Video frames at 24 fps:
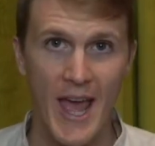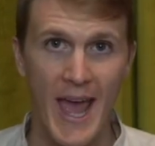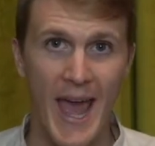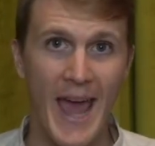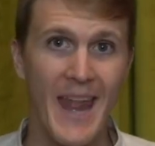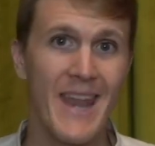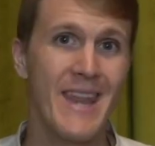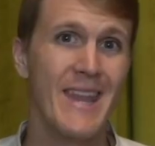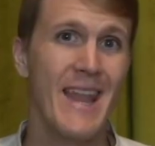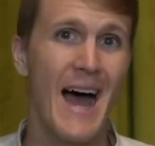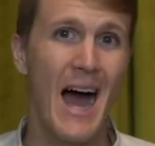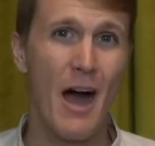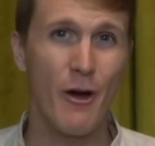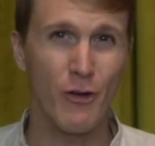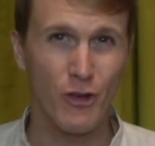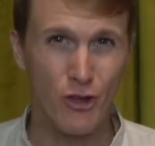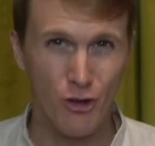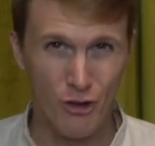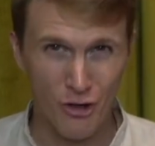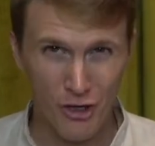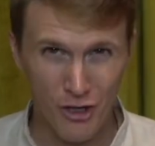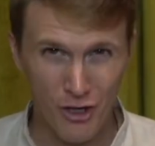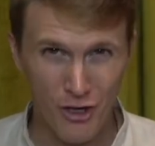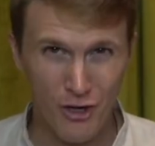and now
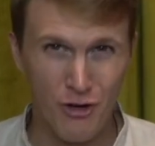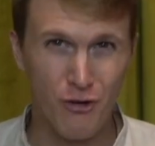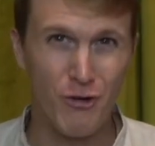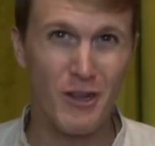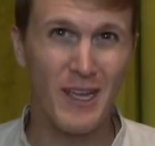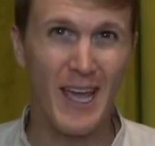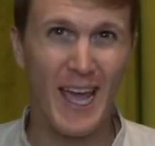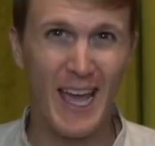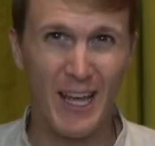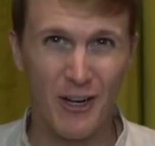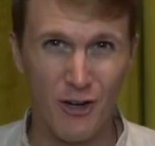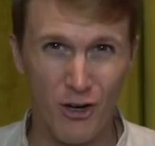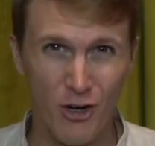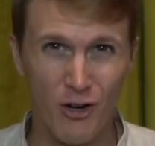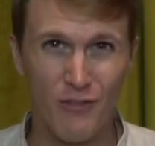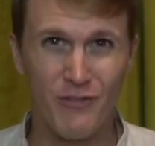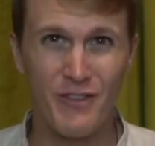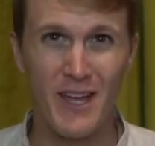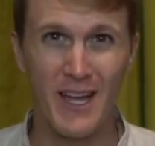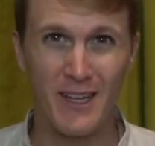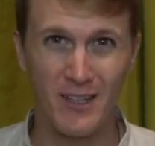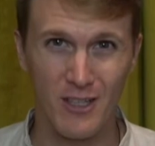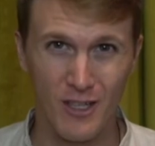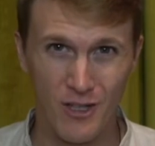you're creator of
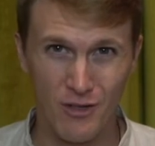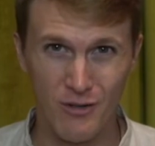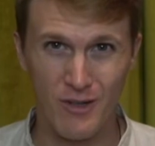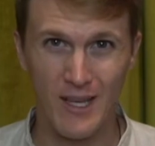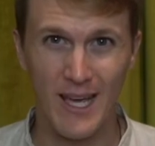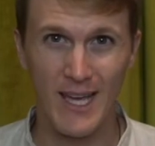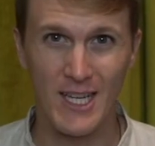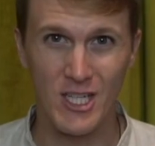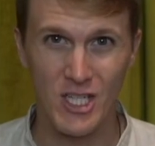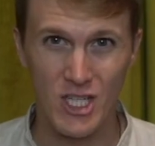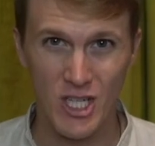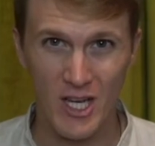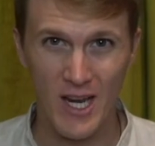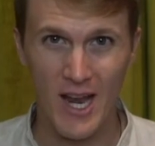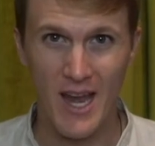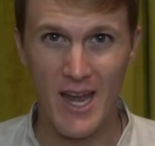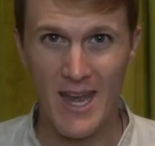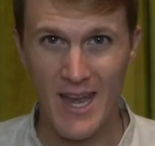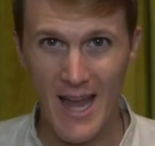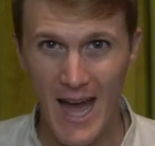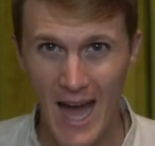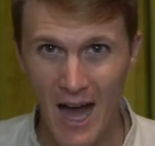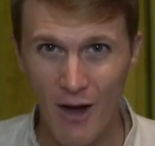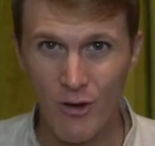that creation and
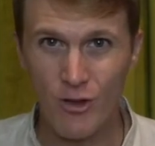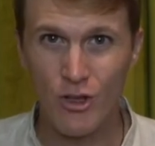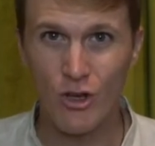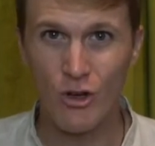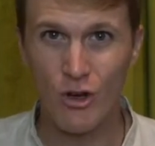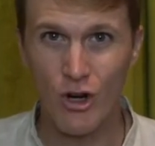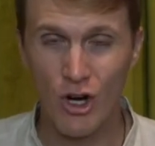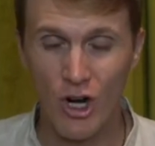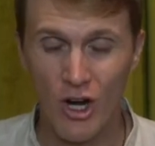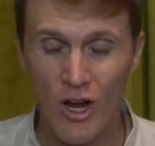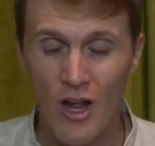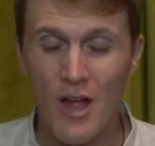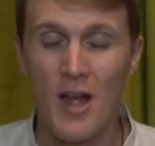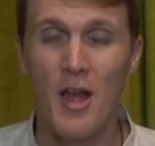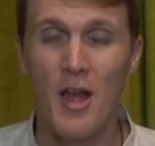now you're